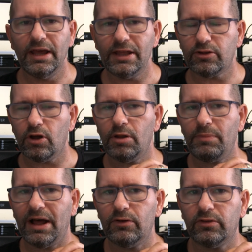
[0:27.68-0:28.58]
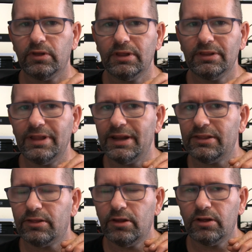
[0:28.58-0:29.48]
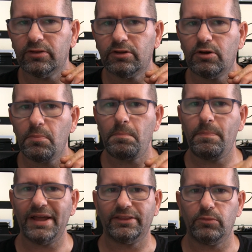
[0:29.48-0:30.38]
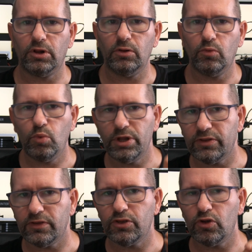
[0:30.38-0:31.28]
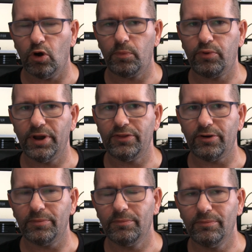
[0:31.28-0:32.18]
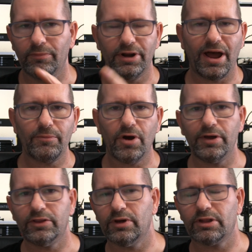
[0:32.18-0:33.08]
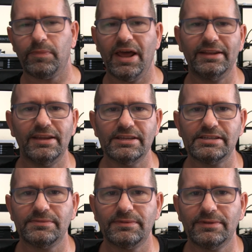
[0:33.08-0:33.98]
It's all about that it's not compatible with your printer. But I'm going to explain this.